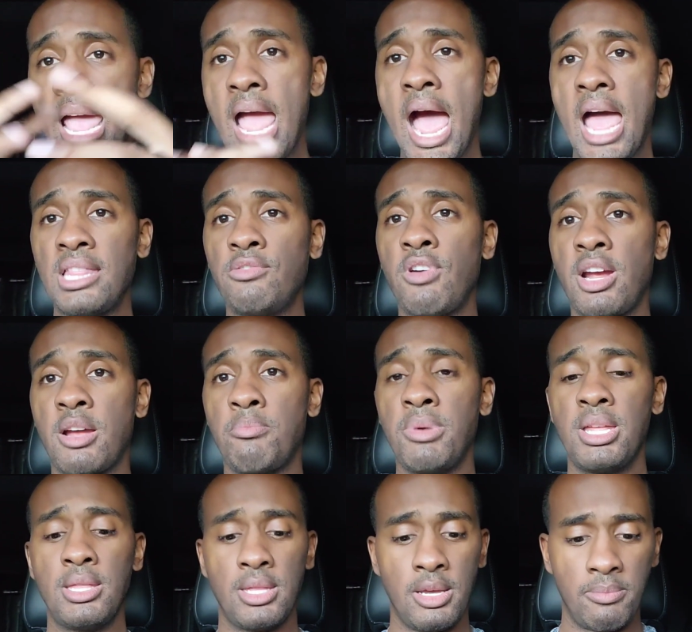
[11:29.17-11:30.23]
highly
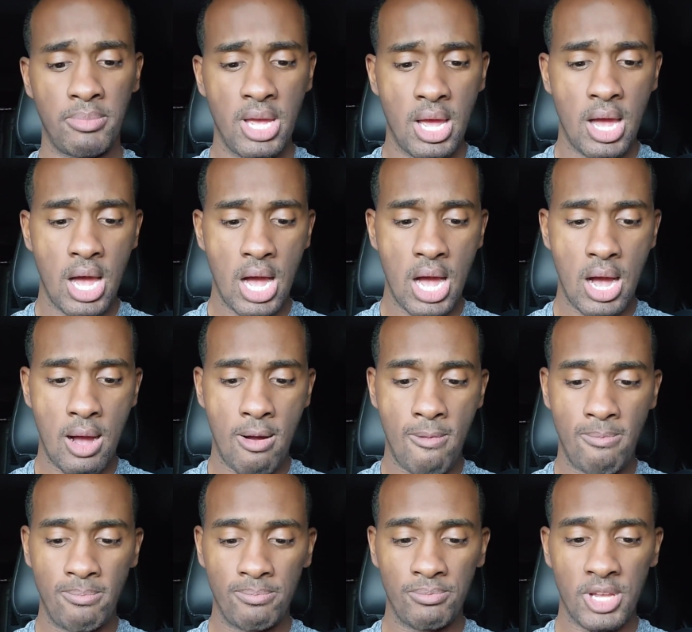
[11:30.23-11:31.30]
recommend them.
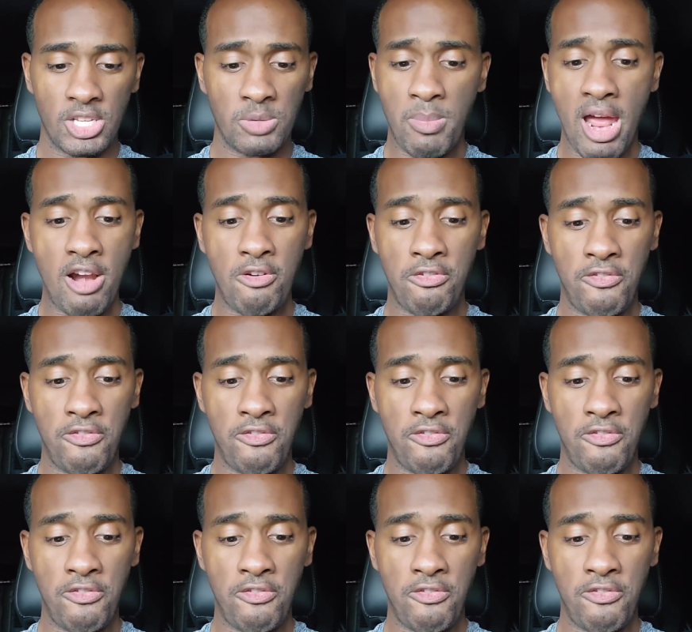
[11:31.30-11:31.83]
As a matter of